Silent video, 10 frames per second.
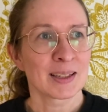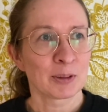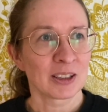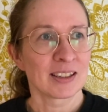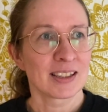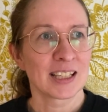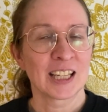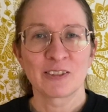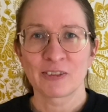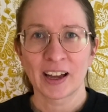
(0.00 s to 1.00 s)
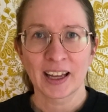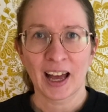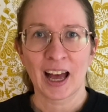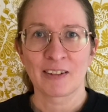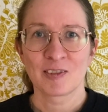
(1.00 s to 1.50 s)
I'm gonna see if I
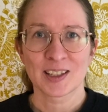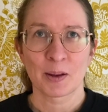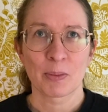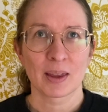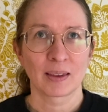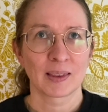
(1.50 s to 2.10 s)
have something